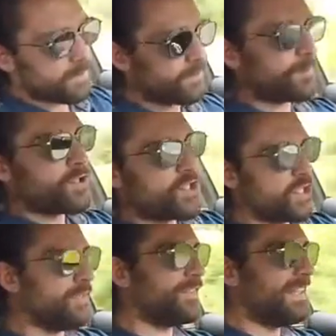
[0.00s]
from
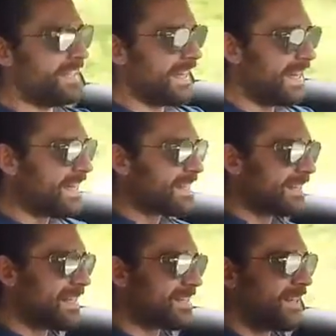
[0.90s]
shifting gears
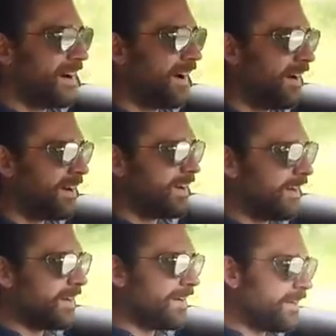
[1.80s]
in this car,
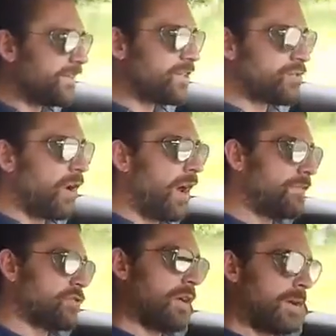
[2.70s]
the
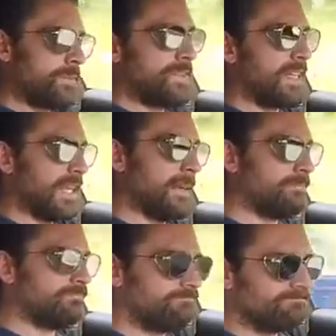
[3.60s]
drivetrain team,
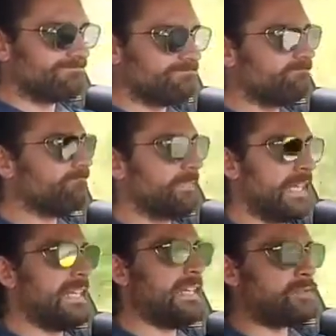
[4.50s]

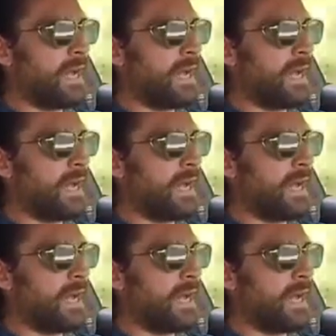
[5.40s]
they need a